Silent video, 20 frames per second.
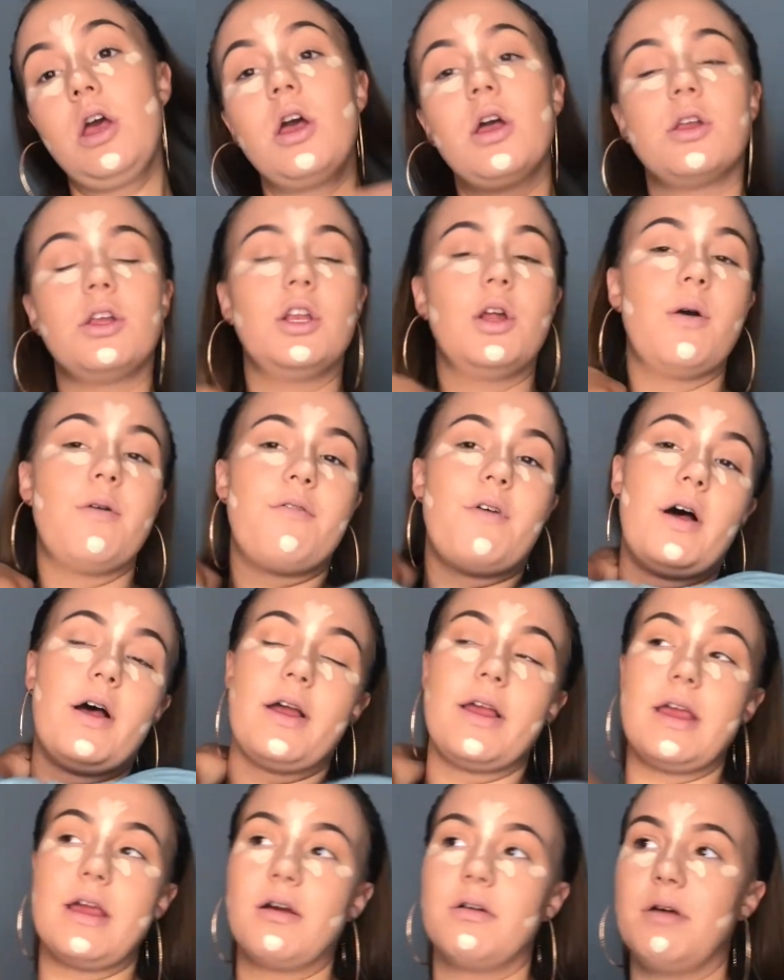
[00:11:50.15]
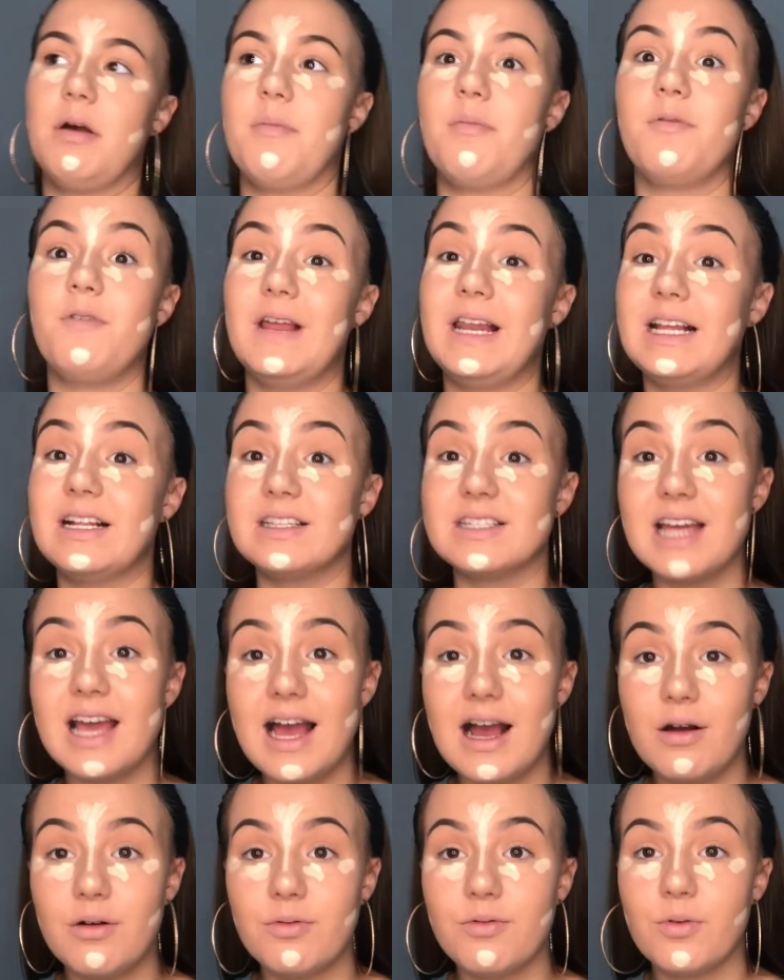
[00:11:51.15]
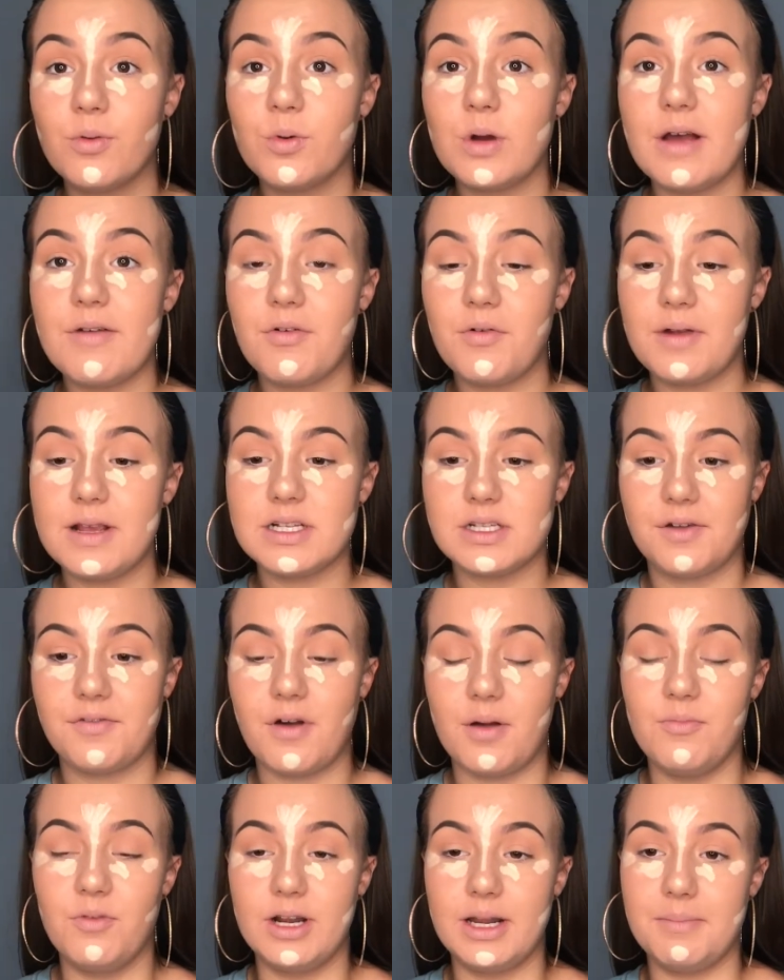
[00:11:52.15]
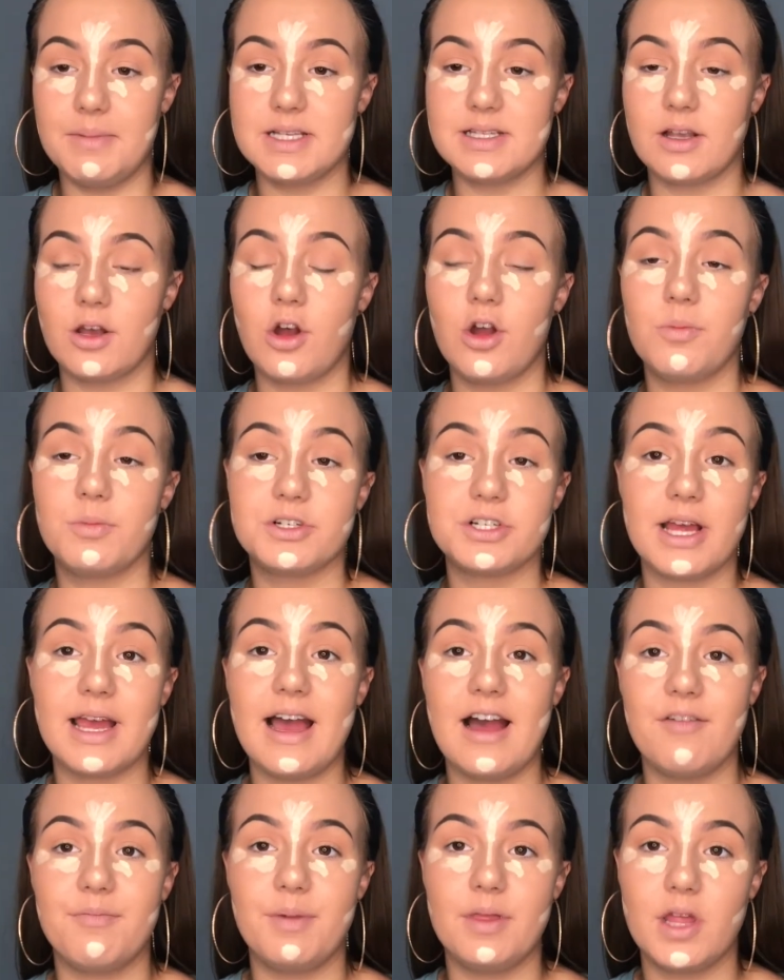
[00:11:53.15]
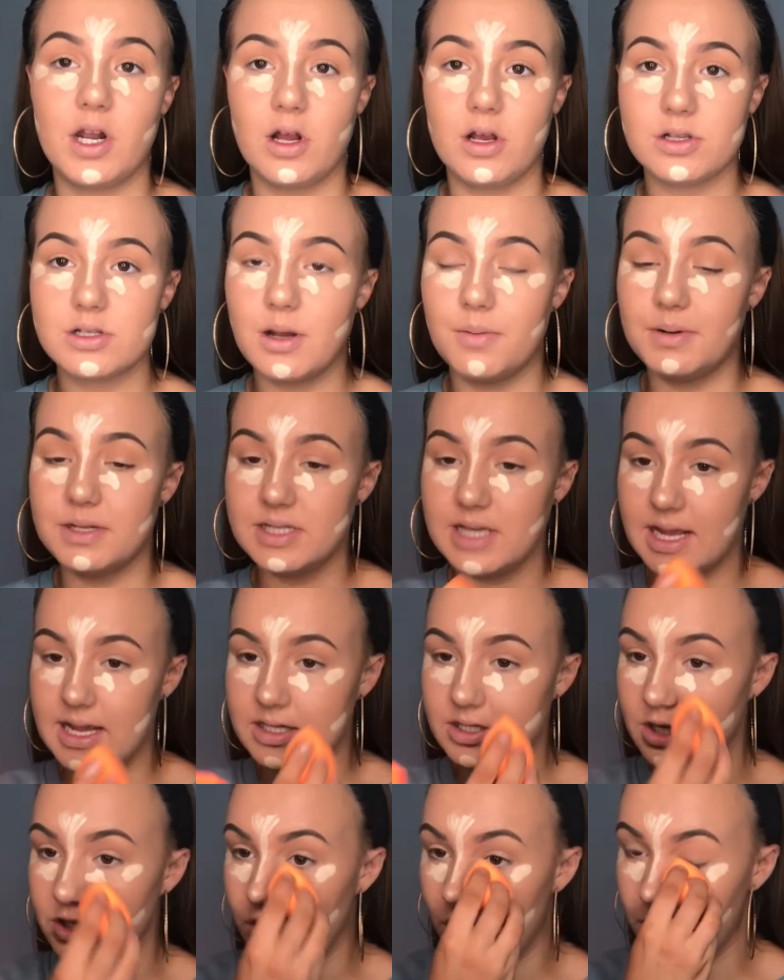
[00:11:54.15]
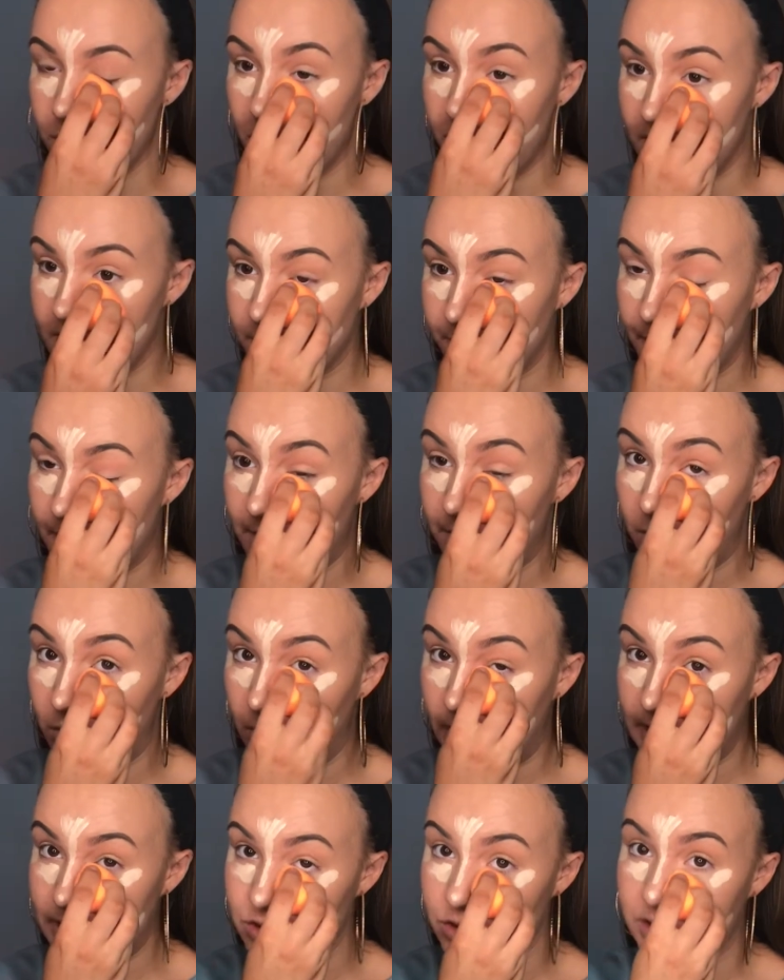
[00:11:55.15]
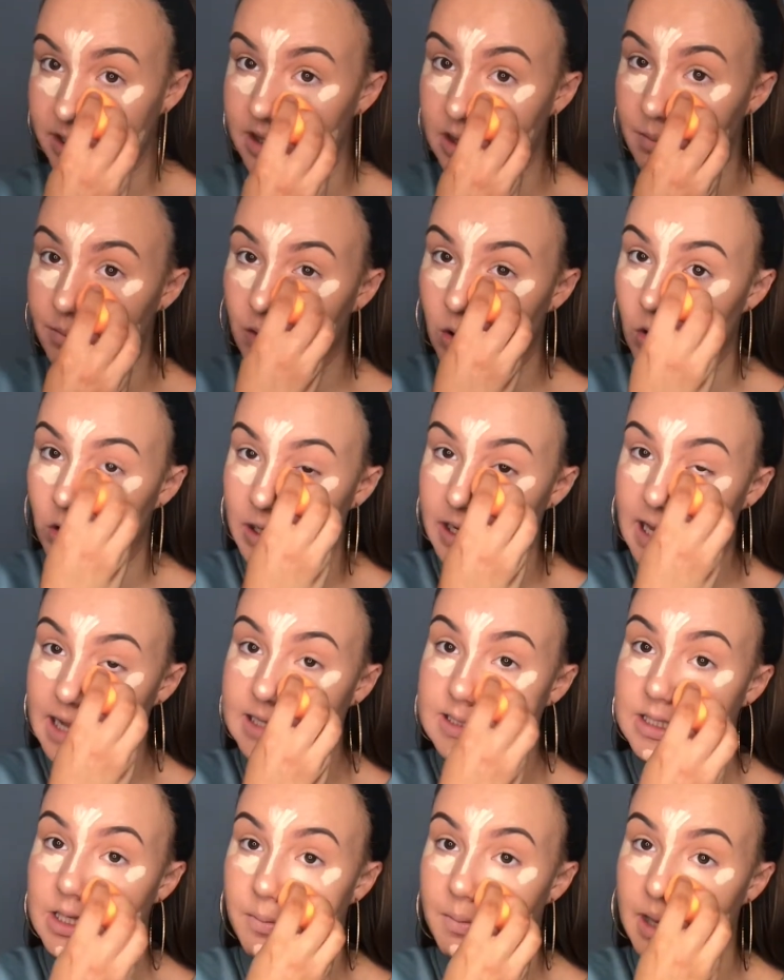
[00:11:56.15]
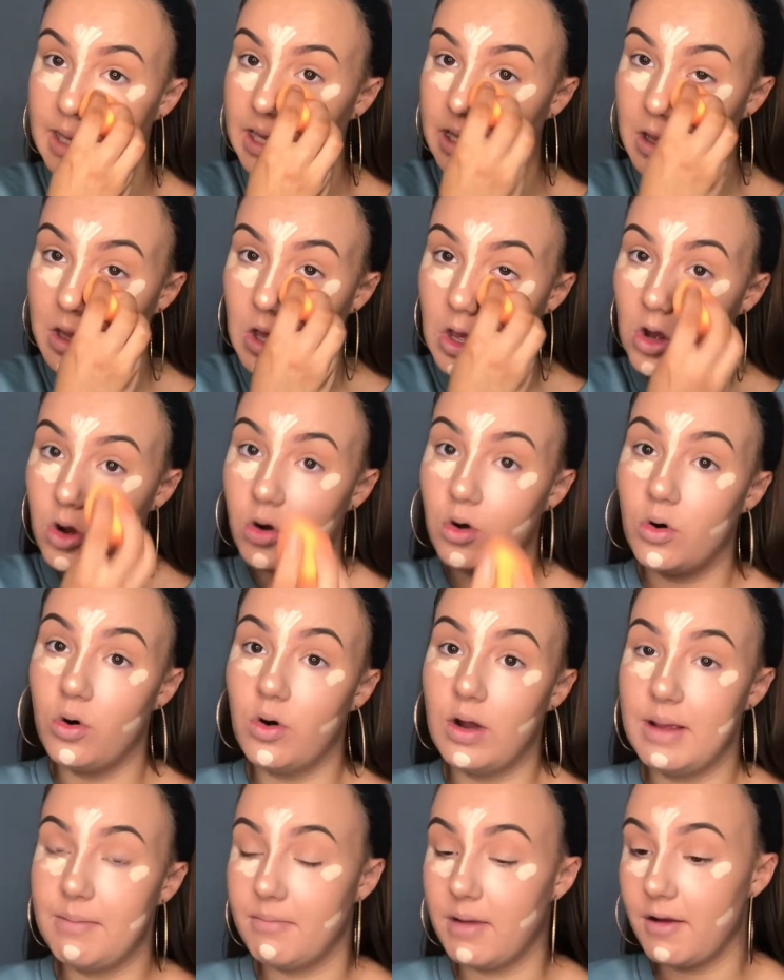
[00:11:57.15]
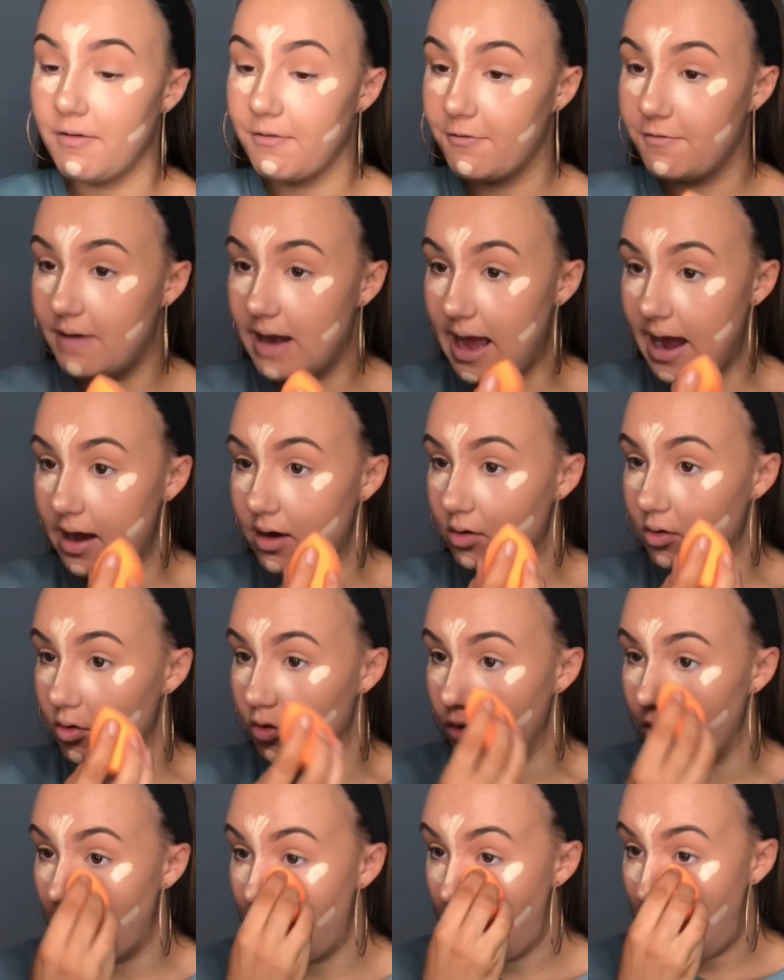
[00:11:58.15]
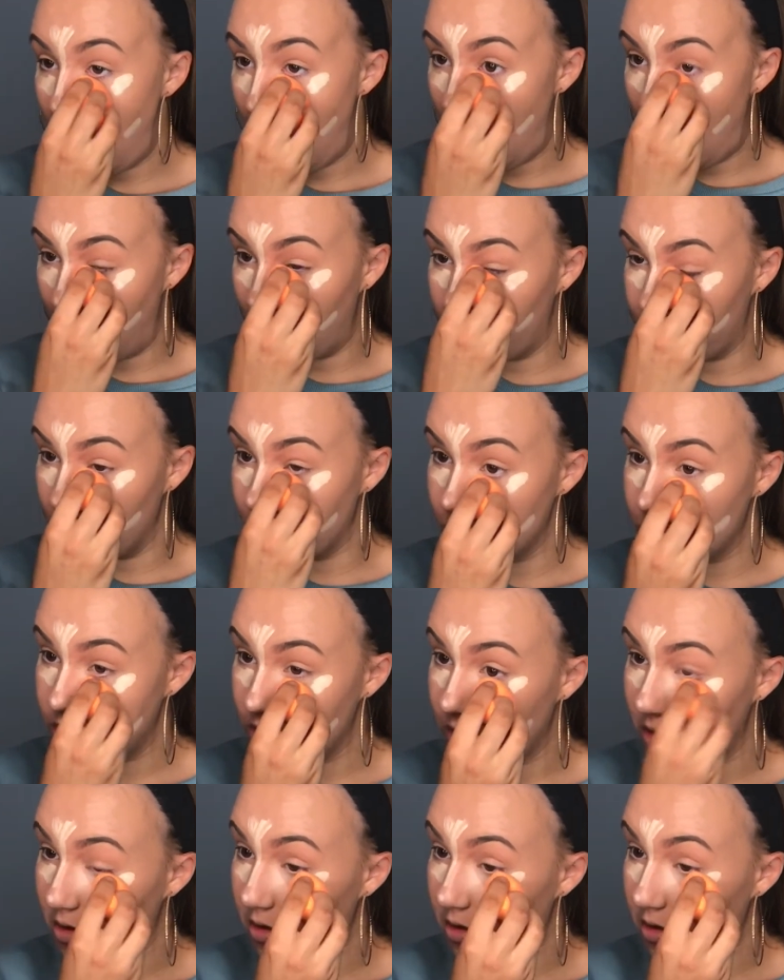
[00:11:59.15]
you know, if I am feeling down for whatever reason, if I'm really missing home, which I have been the last couple of days, I know that there are people literally in the block next to me or in my flat or across